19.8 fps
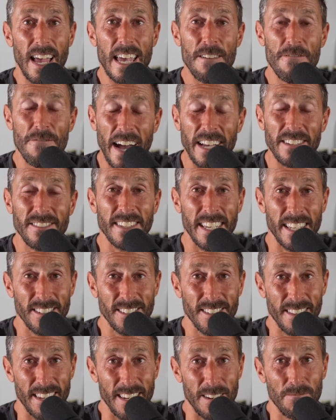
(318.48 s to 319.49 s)
a fasting
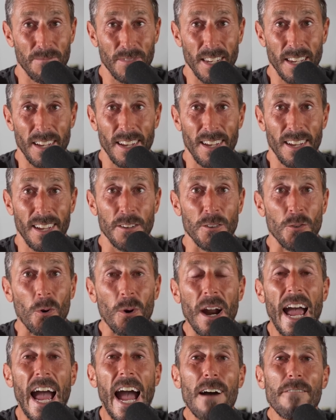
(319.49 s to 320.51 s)
insulin,
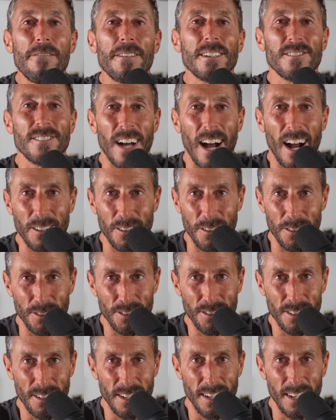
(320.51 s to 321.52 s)
nor have his doctors.